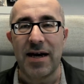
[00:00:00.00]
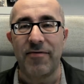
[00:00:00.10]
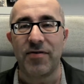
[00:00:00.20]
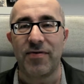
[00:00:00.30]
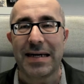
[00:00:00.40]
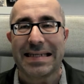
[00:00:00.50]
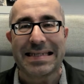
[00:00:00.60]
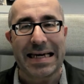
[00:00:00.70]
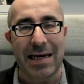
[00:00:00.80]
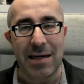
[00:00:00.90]
if it
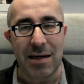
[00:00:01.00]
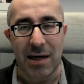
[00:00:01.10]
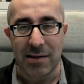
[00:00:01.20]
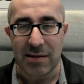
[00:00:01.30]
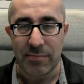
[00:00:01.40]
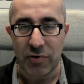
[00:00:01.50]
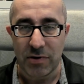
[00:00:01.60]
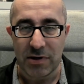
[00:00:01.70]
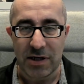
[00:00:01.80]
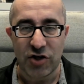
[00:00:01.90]
finds any
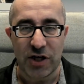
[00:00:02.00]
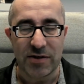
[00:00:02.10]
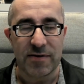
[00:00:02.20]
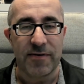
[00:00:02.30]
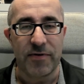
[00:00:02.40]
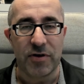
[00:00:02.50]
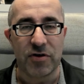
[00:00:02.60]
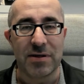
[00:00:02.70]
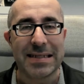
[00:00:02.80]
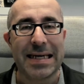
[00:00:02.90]
unsupported Exchange Server
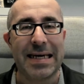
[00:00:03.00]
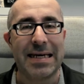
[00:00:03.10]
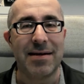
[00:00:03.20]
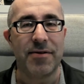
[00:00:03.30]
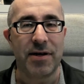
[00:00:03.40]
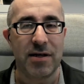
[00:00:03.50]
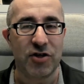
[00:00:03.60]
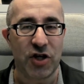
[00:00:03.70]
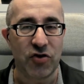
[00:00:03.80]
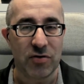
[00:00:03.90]
versions in the
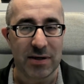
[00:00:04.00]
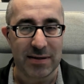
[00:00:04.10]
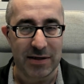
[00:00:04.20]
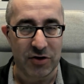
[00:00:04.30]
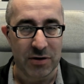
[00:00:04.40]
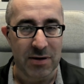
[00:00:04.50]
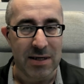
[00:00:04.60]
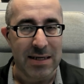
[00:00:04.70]
Exchange organization.